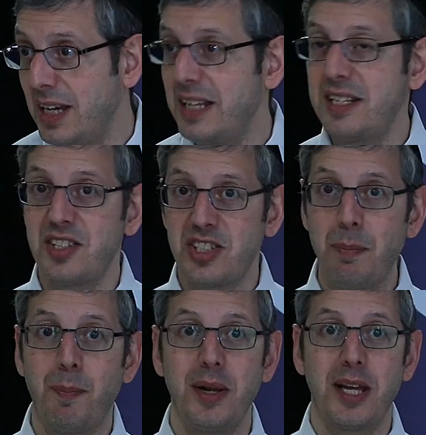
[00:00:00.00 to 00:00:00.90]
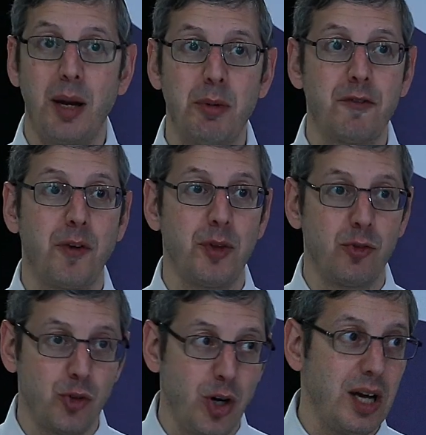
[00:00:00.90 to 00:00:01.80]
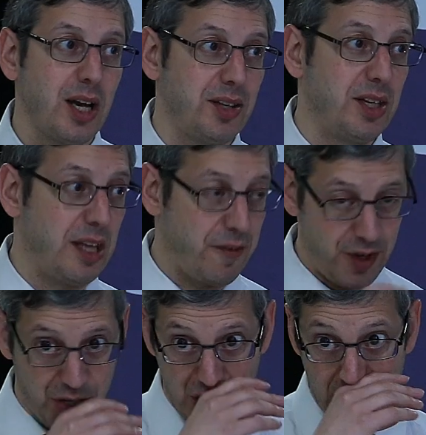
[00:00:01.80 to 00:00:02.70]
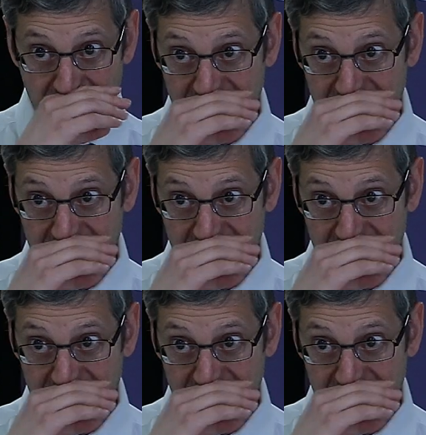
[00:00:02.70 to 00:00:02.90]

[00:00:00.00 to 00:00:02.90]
It is simply coming from the ruach and the nefesh.